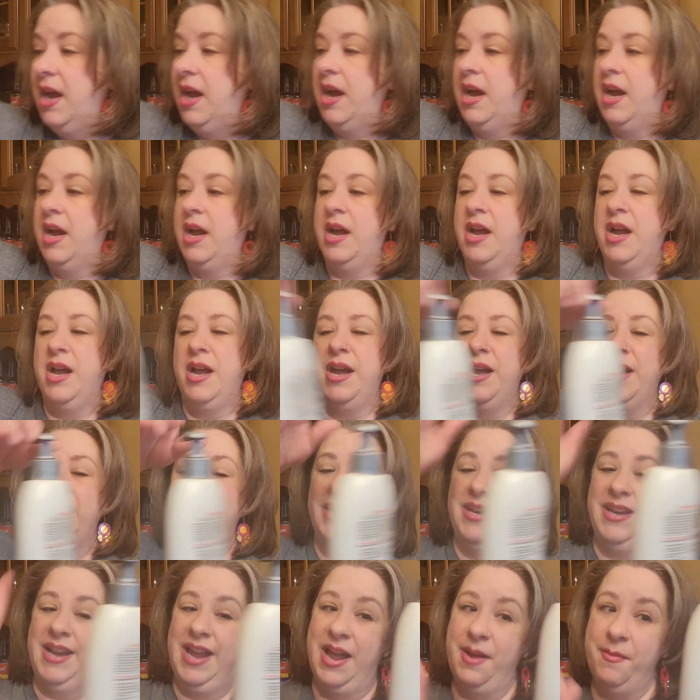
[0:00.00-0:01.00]

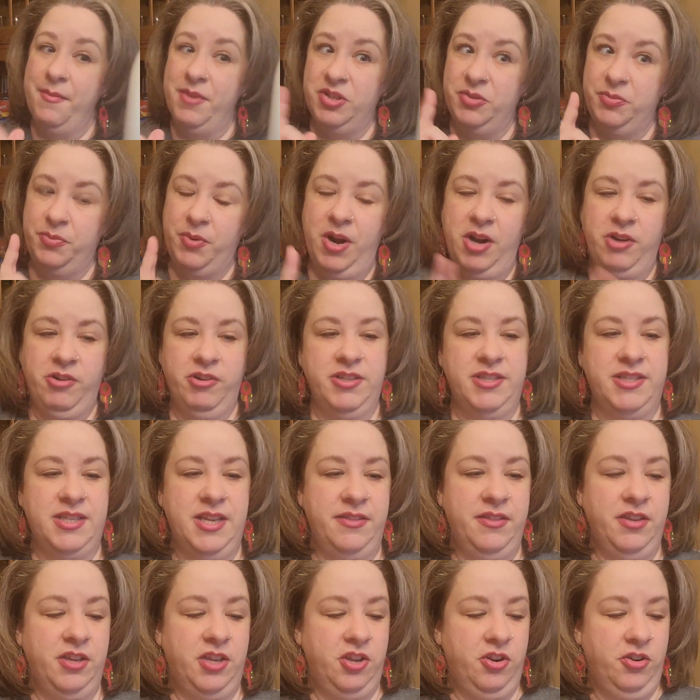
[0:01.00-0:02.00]
Not much progress
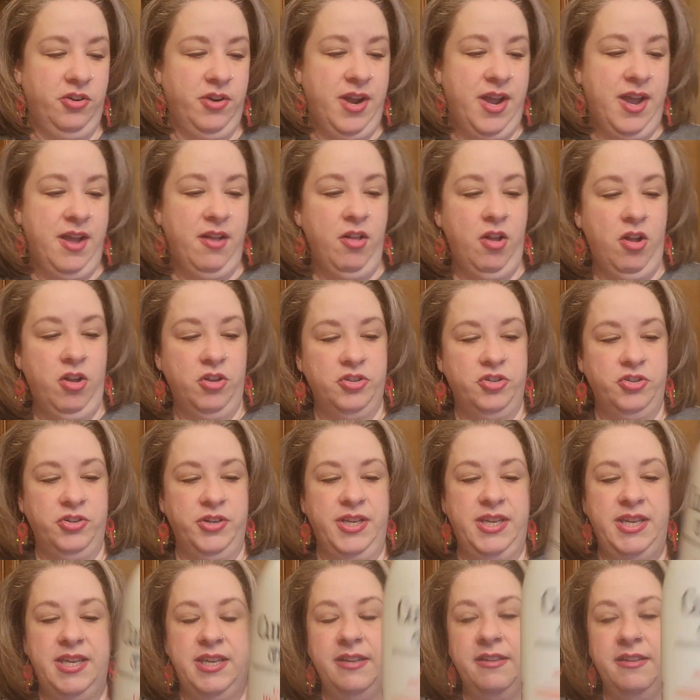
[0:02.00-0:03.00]
on the Curel
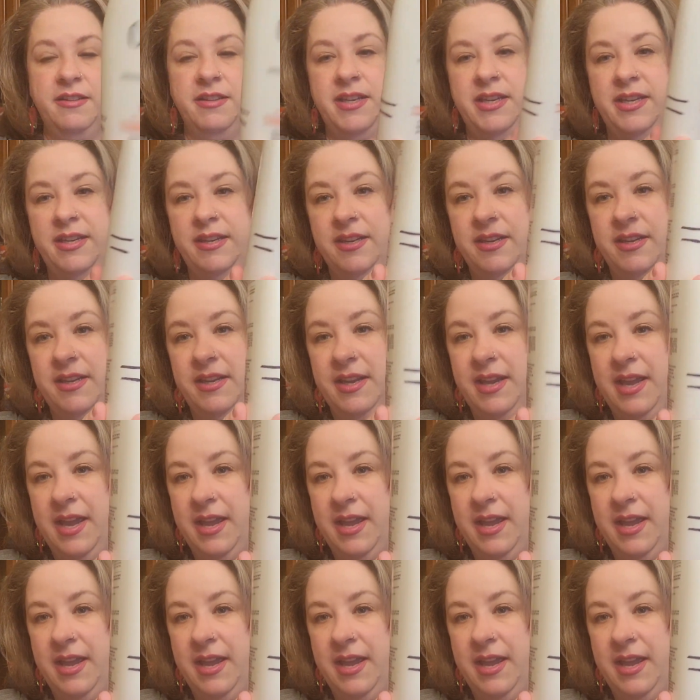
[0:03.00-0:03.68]
Ultra Healing.